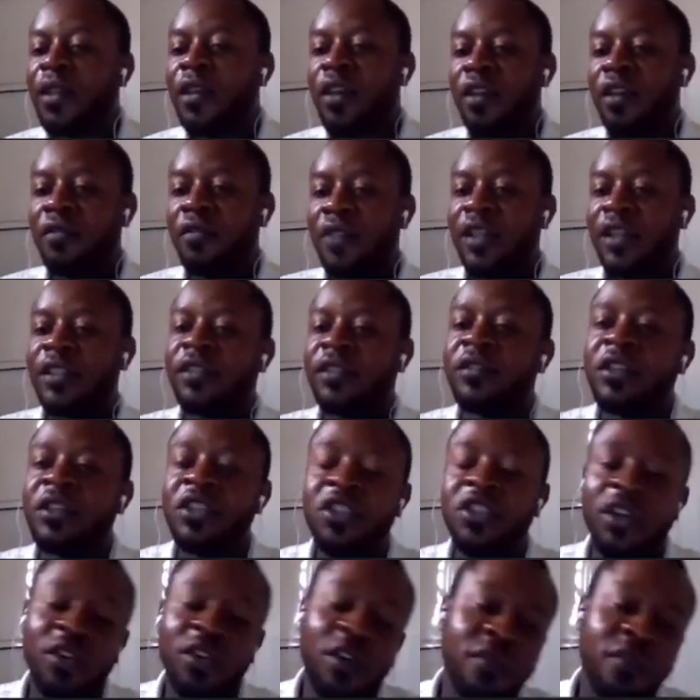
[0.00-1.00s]
give you a
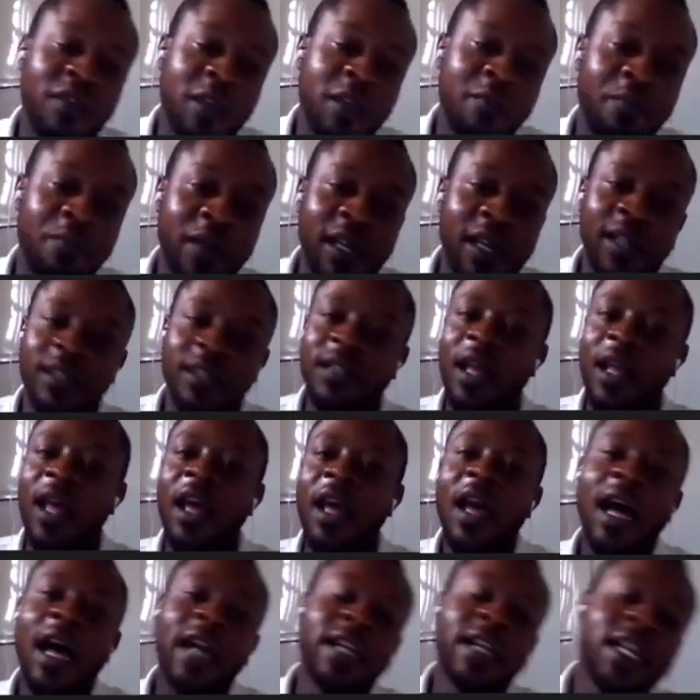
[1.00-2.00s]
screenshot of the place,
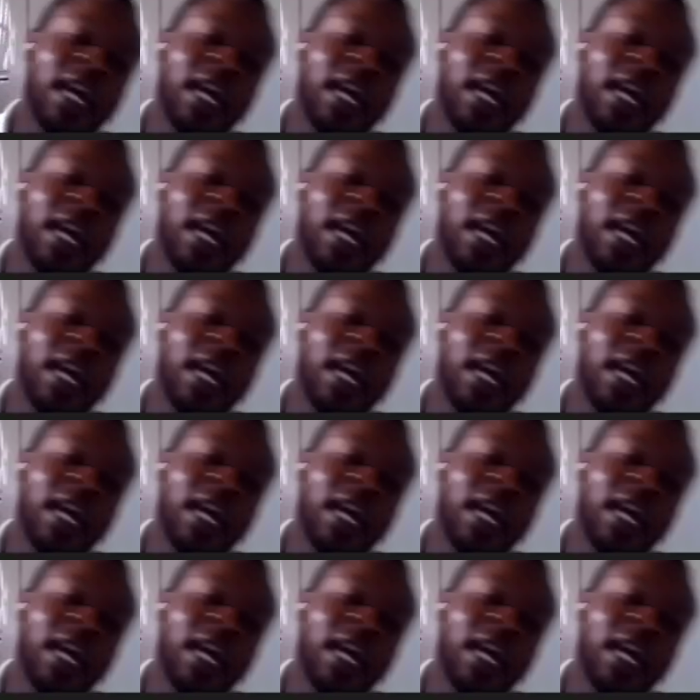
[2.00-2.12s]
and